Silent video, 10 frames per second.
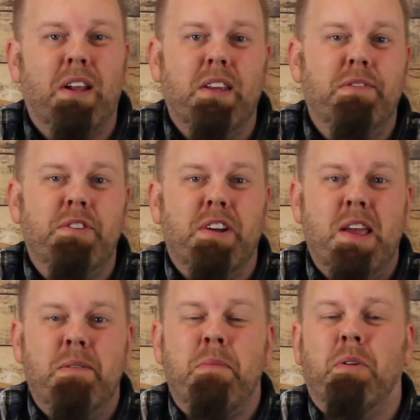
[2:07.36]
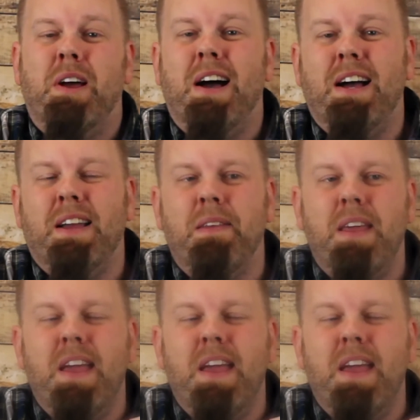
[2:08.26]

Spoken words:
I Lift Your Name on High.